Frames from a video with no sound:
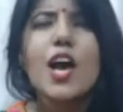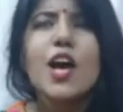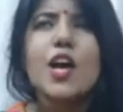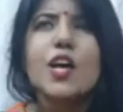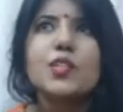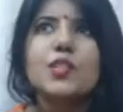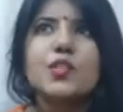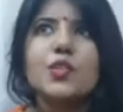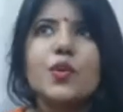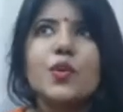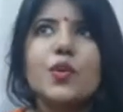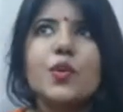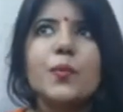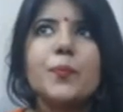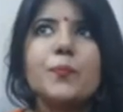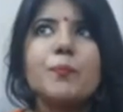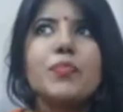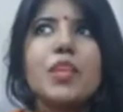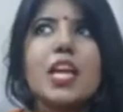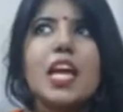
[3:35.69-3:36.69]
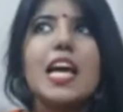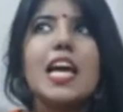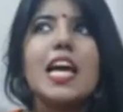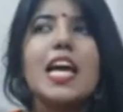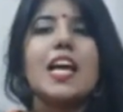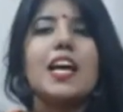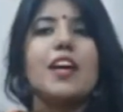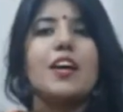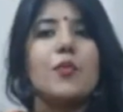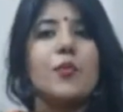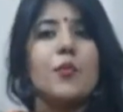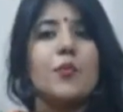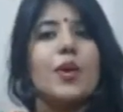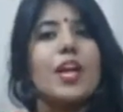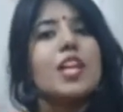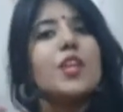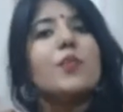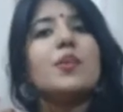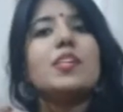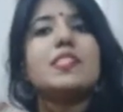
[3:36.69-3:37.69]
So when you
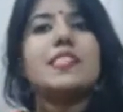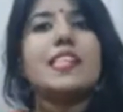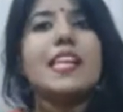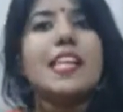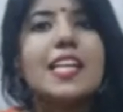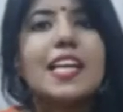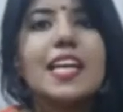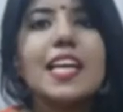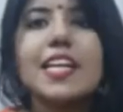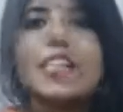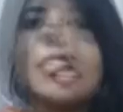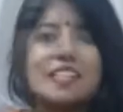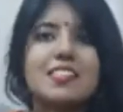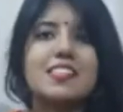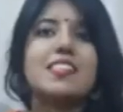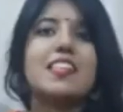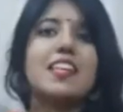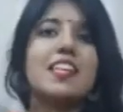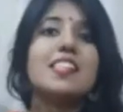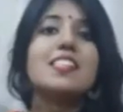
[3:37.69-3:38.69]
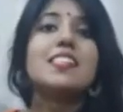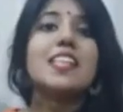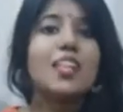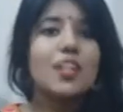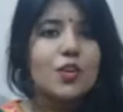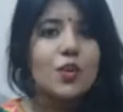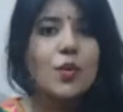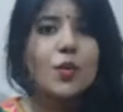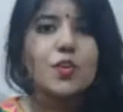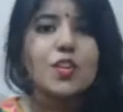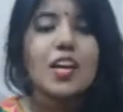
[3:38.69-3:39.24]
are sending it, it is encode,